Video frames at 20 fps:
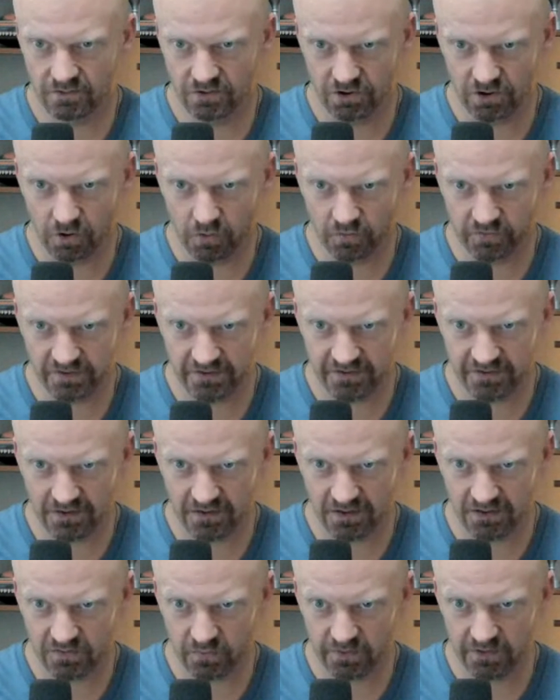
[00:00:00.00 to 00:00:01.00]
Joe says he
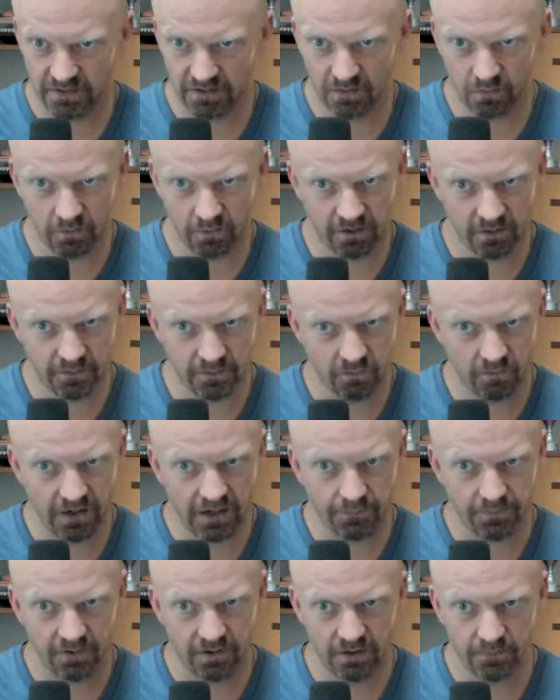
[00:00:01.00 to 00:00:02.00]
thinks we did. We're going to be
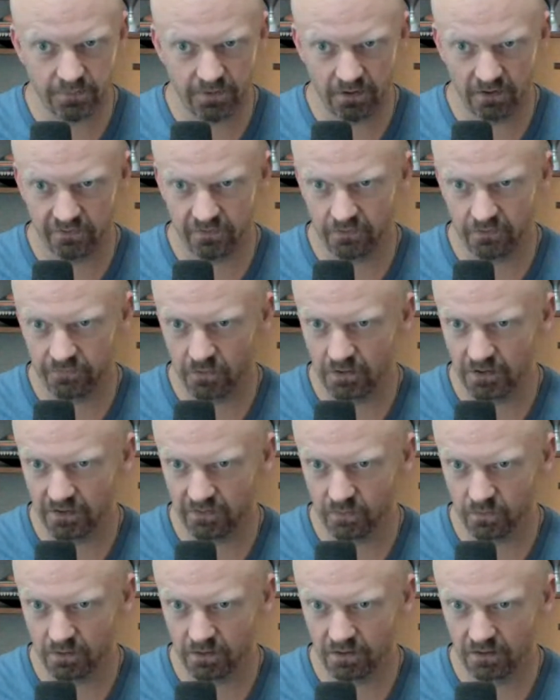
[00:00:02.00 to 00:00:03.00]
wrapping it up here. So if you guys
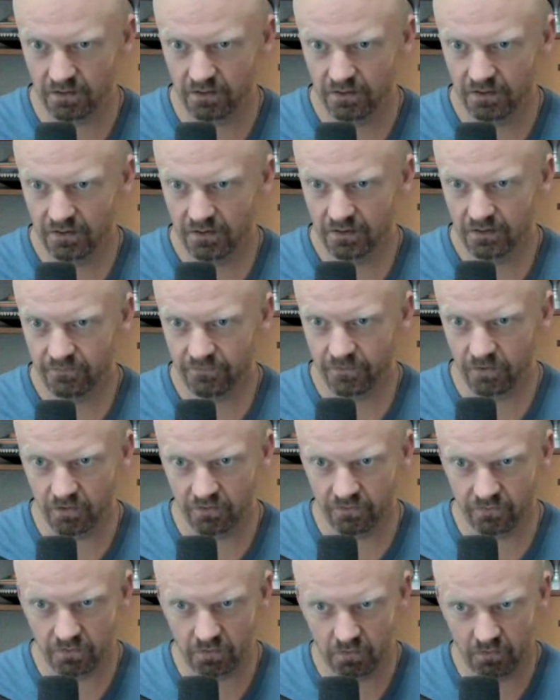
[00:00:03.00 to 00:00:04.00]
want to, for
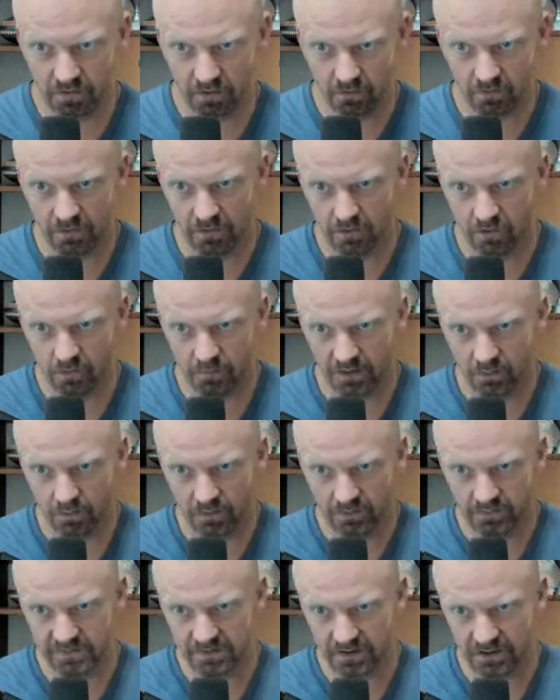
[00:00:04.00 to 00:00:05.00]
those of you who don't know, my
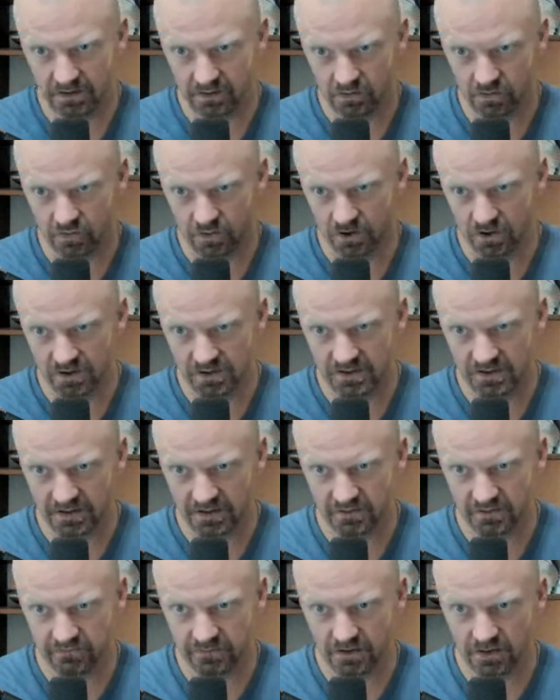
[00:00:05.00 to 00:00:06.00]
website,
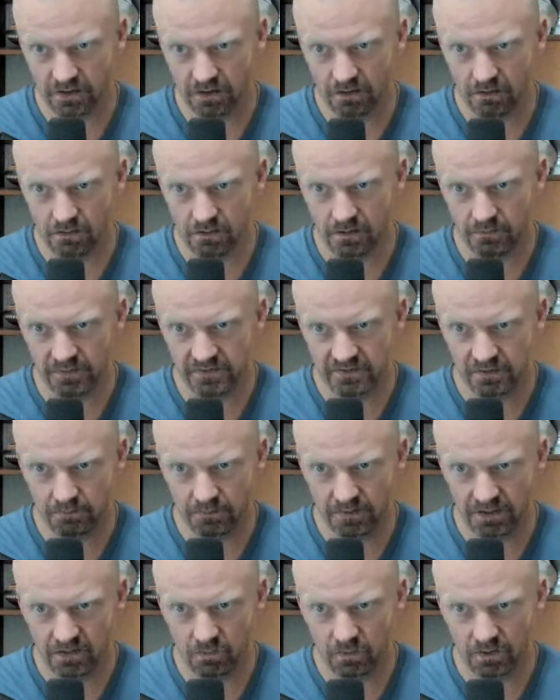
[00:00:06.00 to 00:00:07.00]
nutritiondetective.com, is the
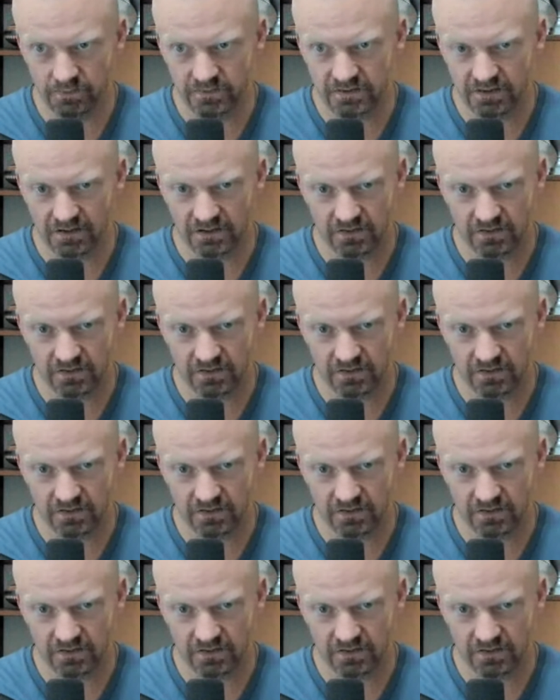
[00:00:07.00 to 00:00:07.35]
main website.